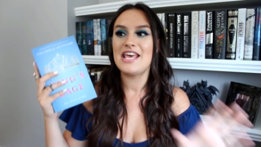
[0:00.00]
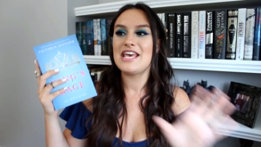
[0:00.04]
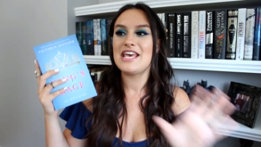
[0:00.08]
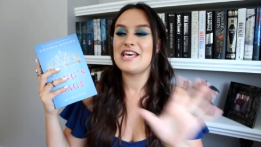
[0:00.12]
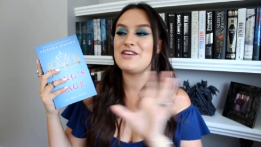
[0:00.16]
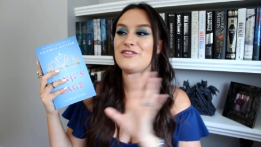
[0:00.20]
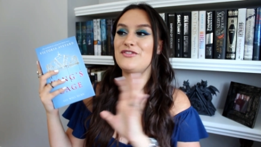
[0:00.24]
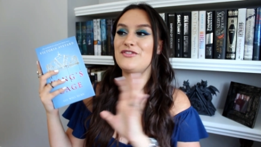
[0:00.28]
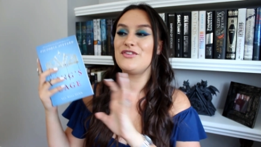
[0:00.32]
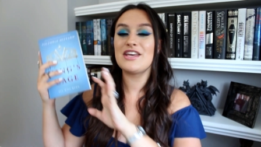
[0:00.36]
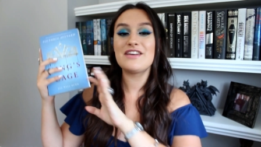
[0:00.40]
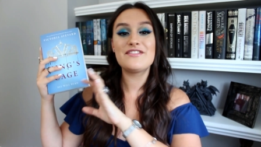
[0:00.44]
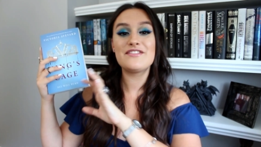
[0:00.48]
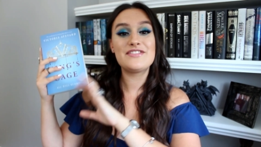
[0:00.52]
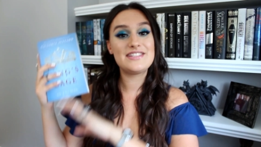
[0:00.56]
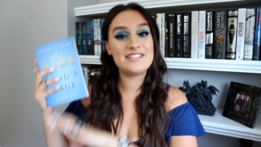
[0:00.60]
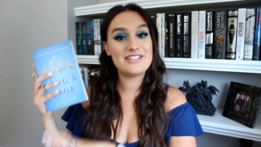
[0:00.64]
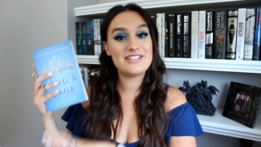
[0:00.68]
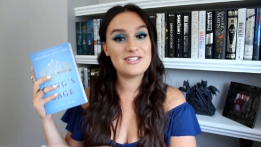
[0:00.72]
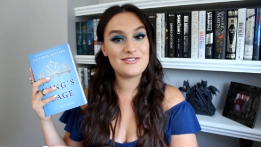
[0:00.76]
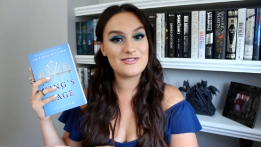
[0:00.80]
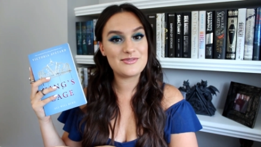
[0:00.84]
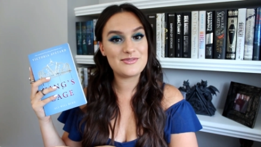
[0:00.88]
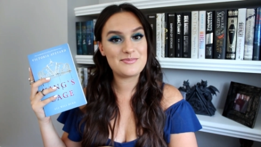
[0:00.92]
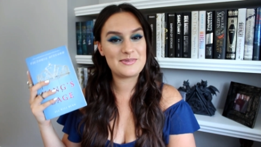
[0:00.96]
If you have
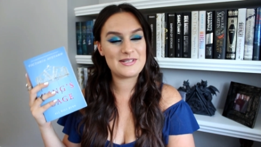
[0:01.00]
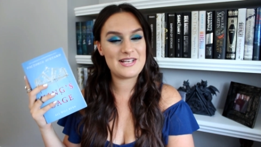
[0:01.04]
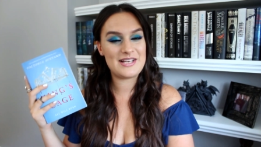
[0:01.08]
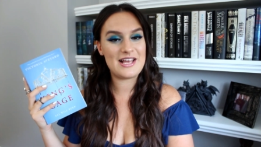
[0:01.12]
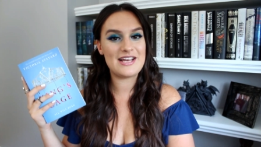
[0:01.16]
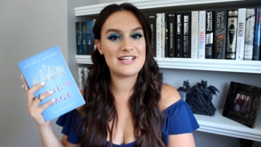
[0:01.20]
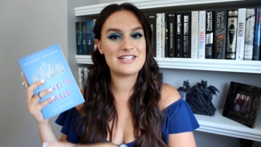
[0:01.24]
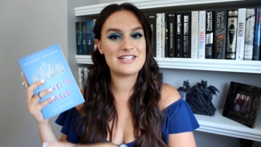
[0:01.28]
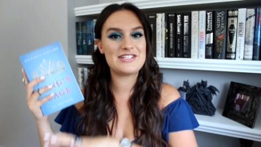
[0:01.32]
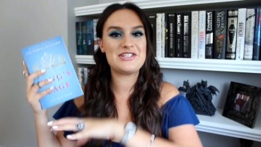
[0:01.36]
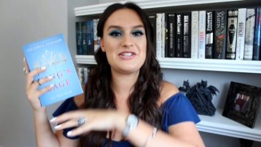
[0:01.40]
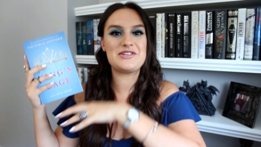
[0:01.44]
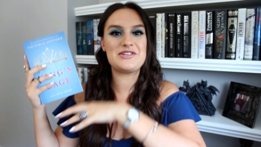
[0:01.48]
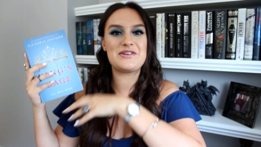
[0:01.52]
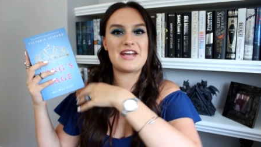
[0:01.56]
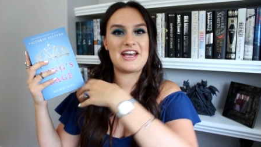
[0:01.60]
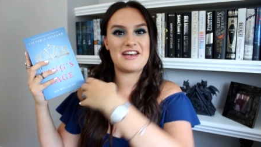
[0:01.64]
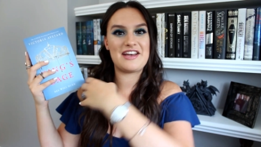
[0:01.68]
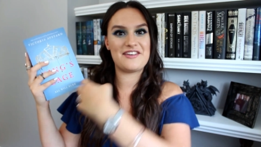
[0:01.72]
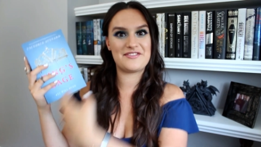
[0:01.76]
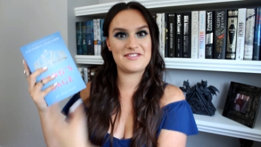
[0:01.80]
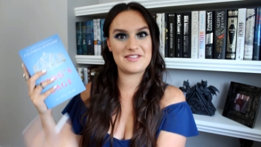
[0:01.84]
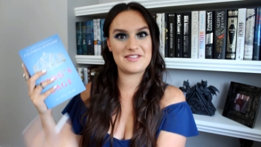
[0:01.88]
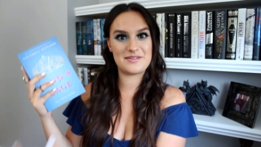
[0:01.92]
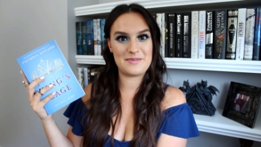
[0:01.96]
silver blood, you
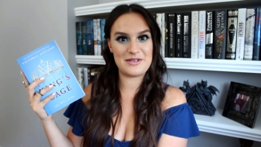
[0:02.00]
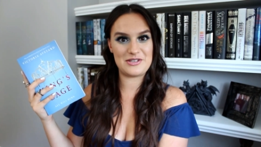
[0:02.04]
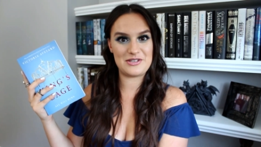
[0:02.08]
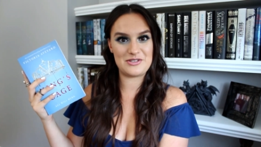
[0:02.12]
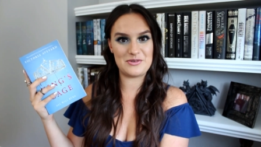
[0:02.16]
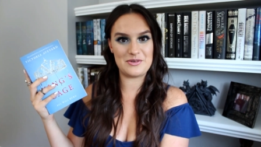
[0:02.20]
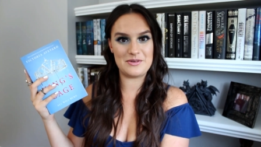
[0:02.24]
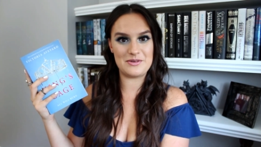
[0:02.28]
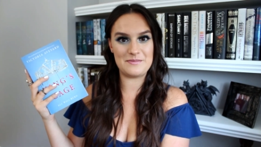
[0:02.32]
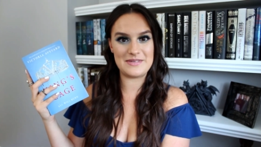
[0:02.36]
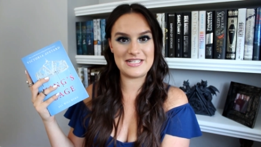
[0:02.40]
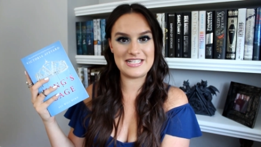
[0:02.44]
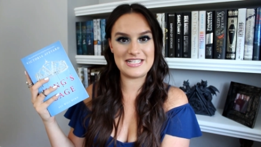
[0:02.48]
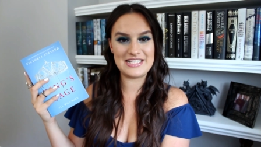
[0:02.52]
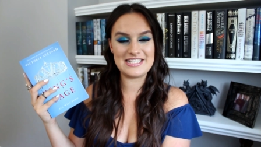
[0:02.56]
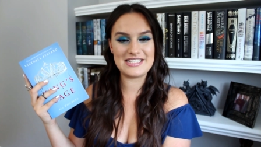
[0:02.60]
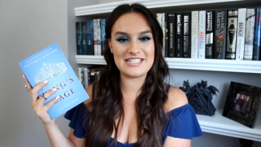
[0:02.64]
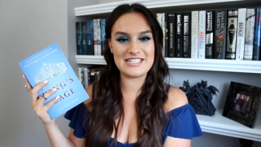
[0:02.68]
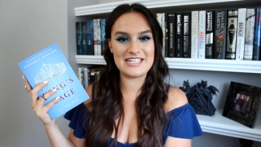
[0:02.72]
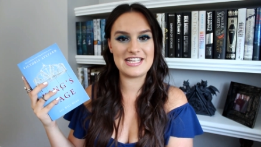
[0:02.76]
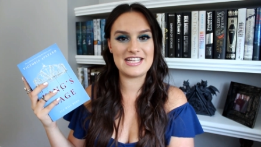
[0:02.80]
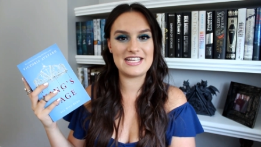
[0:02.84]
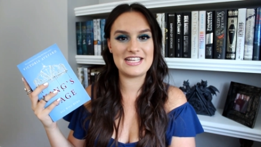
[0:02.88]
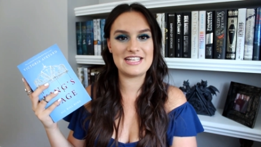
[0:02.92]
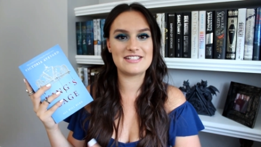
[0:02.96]
have special
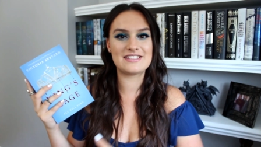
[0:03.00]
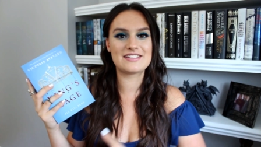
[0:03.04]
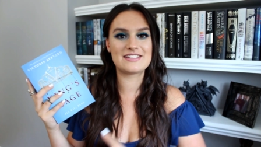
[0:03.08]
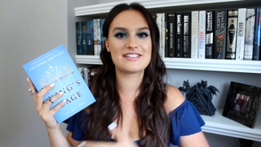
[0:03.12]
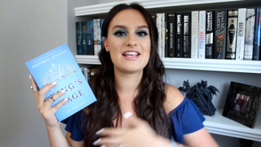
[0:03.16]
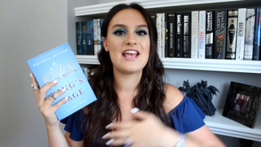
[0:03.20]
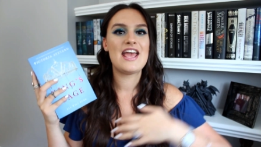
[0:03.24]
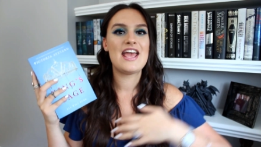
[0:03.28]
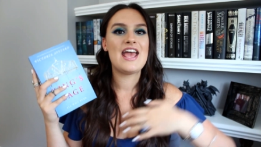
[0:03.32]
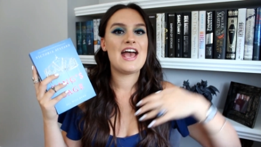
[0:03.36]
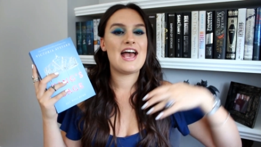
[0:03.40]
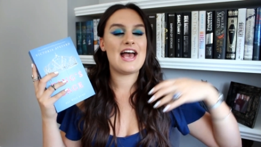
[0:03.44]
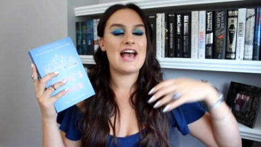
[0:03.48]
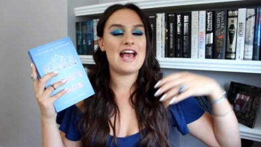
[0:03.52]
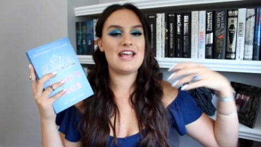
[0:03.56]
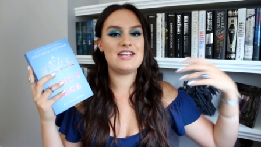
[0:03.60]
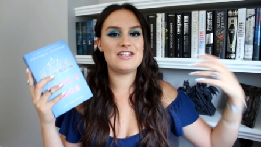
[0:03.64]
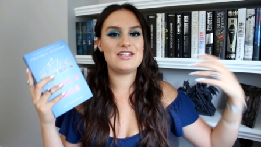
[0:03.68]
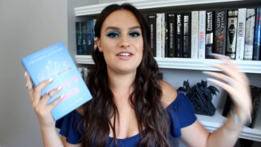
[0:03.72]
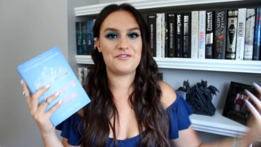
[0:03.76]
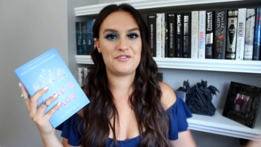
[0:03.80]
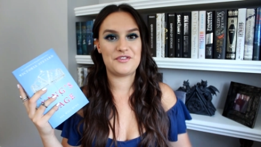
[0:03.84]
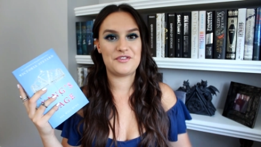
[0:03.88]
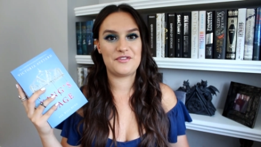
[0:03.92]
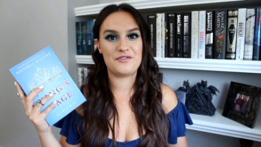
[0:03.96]
abilities, and
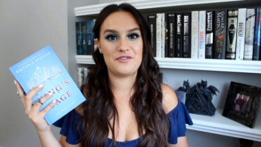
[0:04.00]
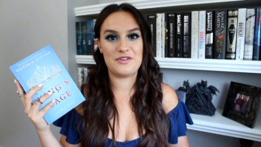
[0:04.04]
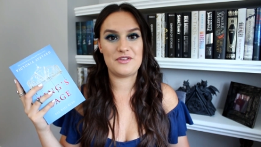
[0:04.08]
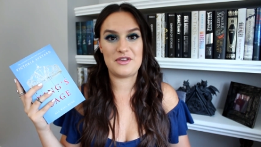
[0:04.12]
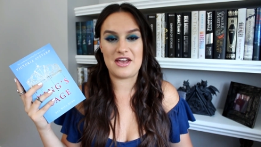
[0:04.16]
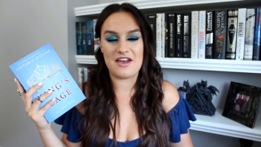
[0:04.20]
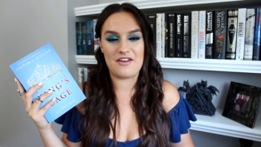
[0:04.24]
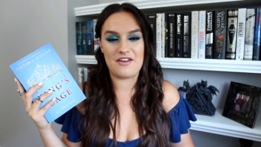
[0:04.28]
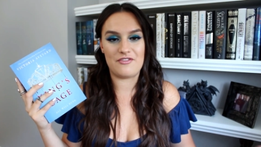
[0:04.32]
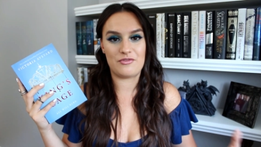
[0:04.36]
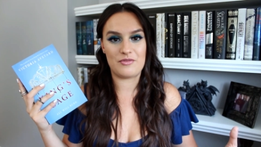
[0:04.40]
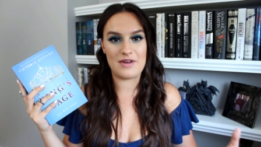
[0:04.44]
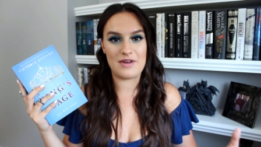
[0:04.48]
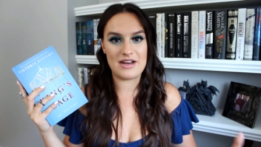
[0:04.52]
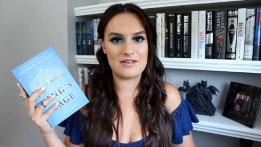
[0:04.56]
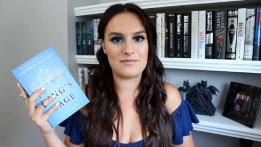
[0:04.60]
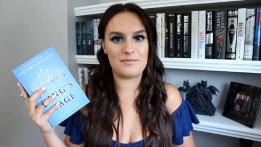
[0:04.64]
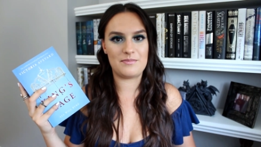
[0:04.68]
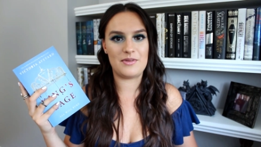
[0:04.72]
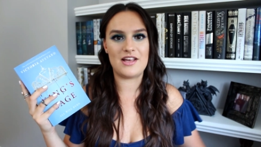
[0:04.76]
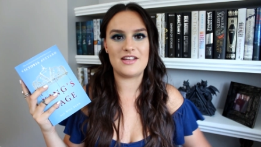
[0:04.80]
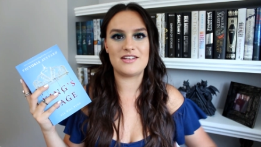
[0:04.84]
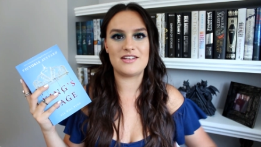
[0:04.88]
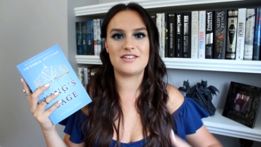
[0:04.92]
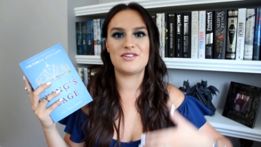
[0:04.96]
if you have red
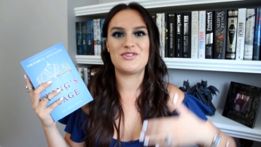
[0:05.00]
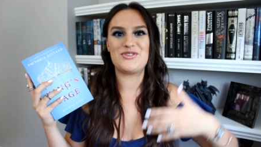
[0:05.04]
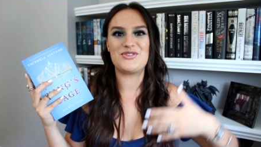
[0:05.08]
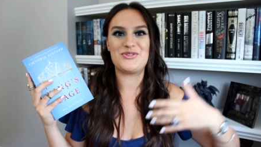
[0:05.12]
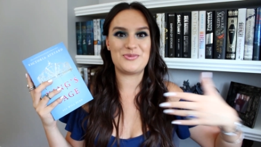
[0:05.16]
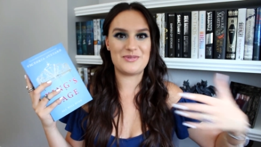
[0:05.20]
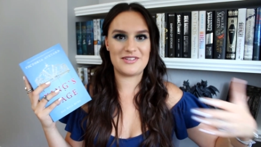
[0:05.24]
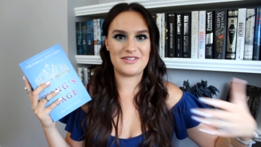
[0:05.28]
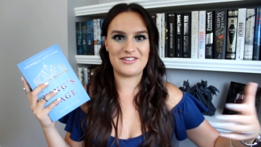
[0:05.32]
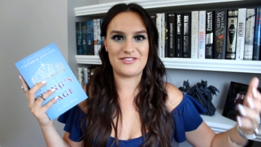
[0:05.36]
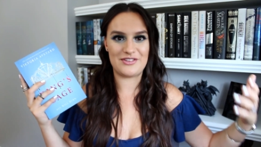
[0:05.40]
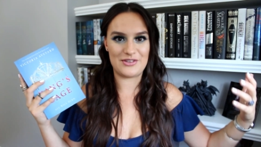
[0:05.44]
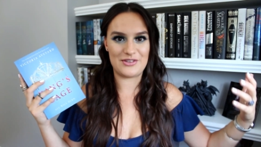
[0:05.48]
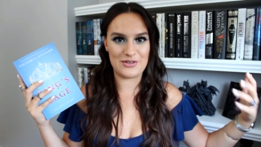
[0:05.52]
blood, you're one of the